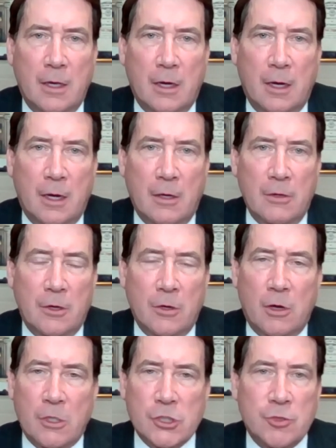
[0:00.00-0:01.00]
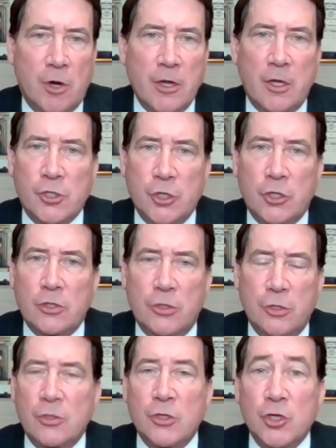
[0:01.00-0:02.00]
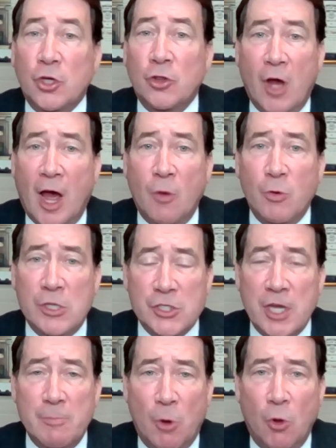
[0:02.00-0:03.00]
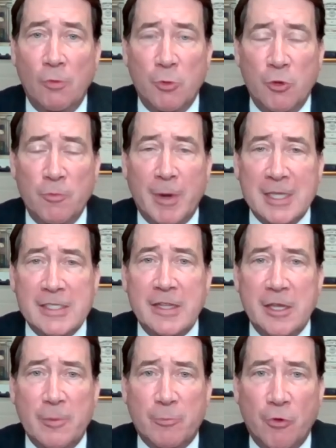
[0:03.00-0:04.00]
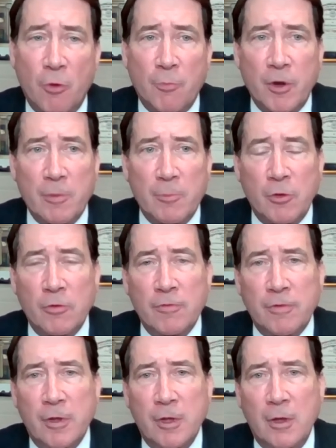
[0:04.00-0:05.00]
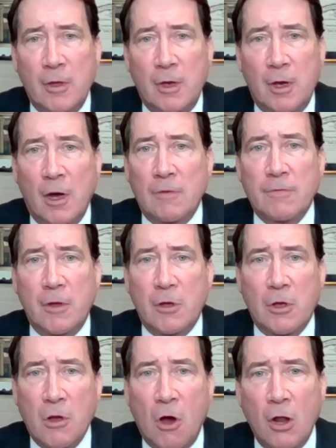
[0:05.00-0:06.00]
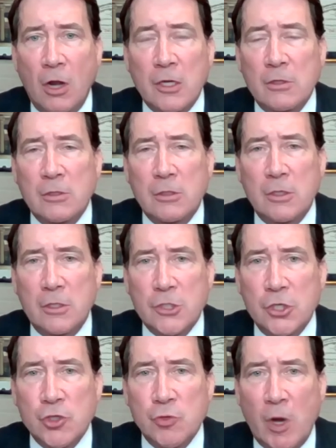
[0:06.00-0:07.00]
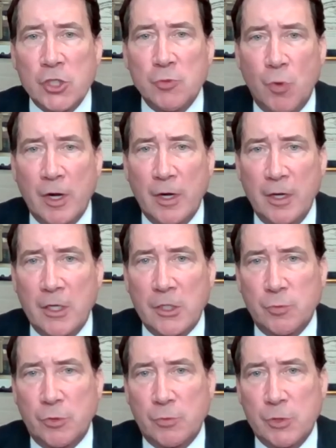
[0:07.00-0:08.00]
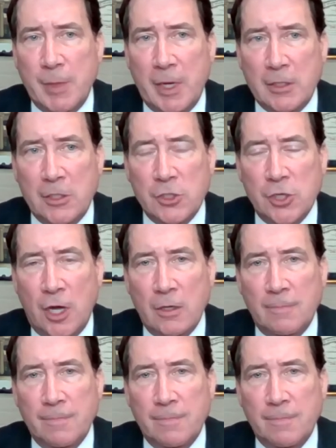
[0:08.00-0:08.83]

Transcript: You know, Australia took the I wouldn't say bold move, but I'd say the appropriate move of calling a situation what it is with respect to China.